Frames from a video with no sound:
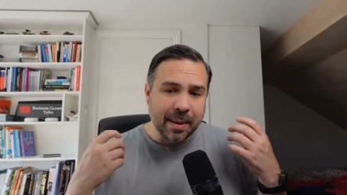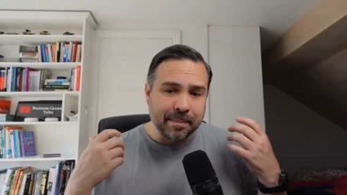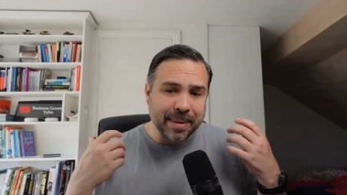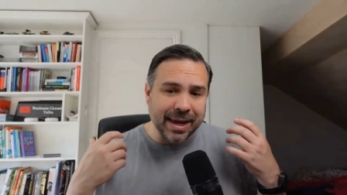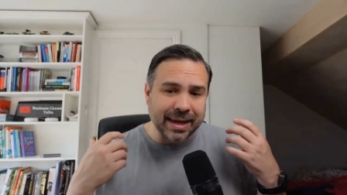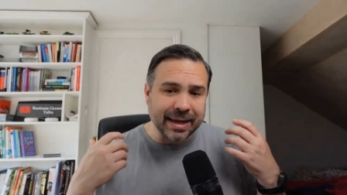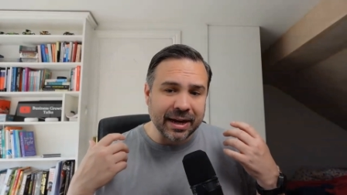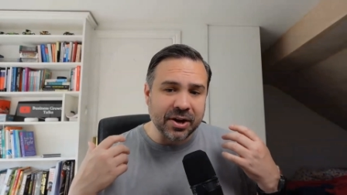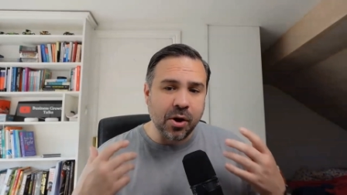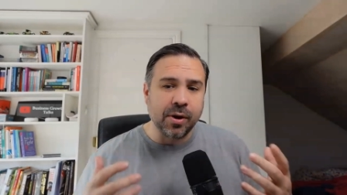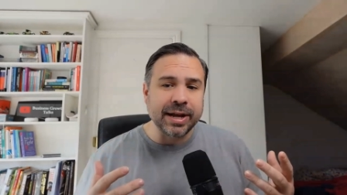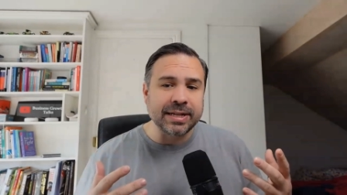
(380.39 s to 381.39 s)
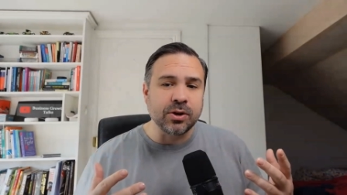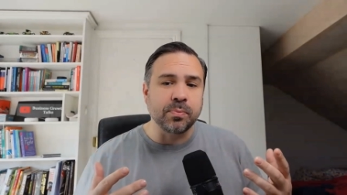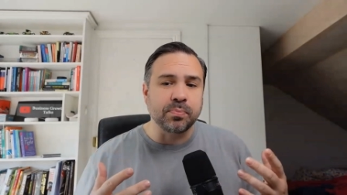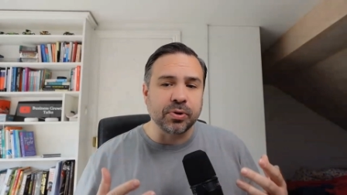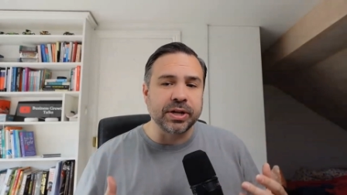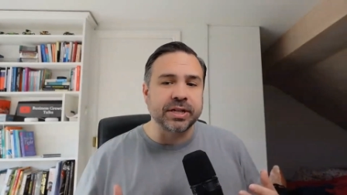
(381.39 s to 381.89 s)
make it an ideal
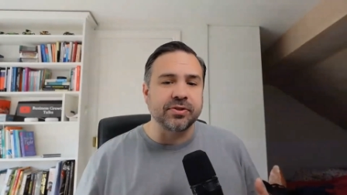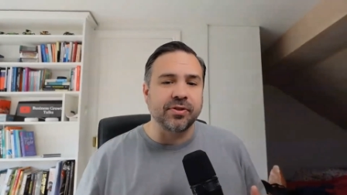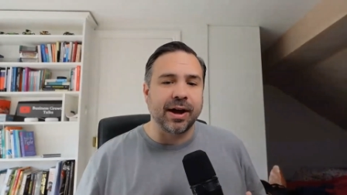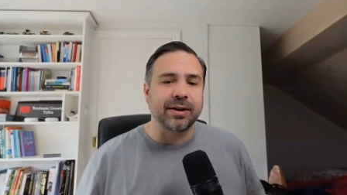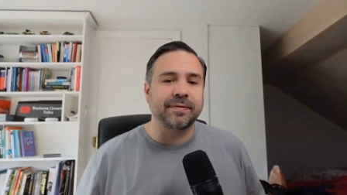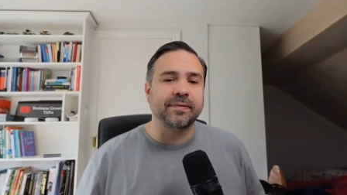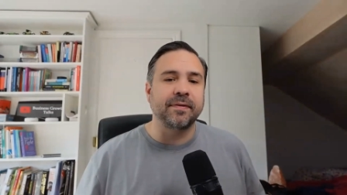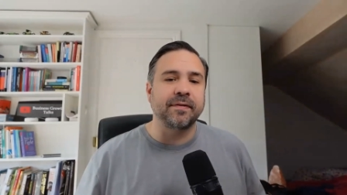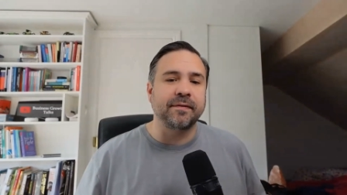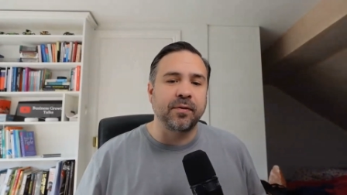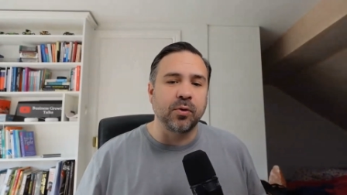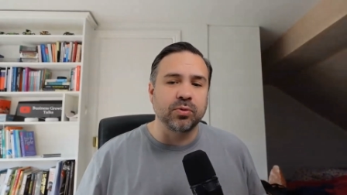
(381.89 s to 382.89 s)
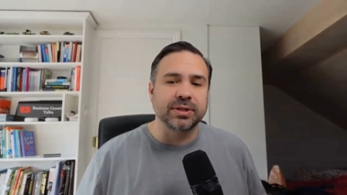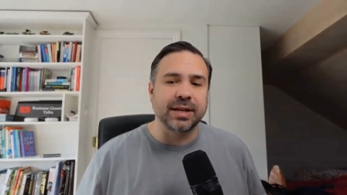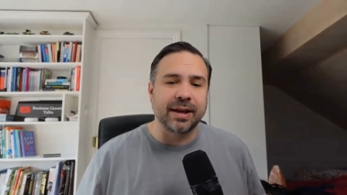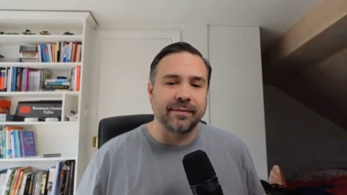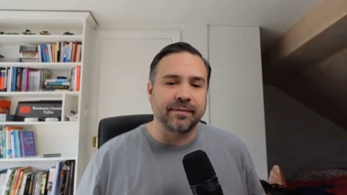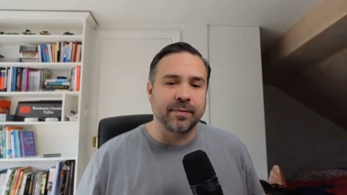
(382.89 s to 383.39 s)
breeding ground for false
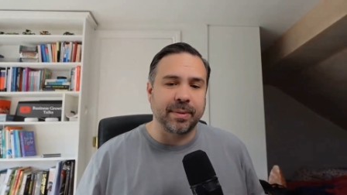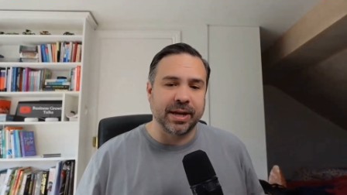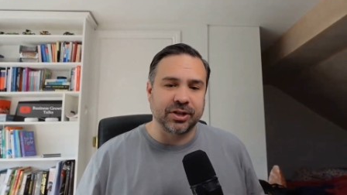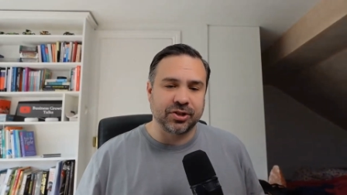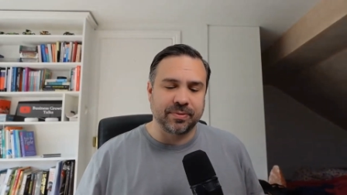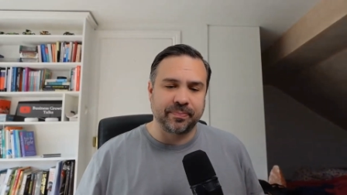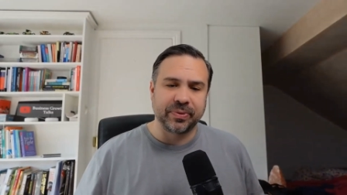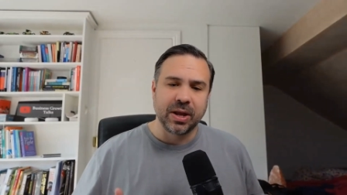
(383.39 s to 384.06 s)
information.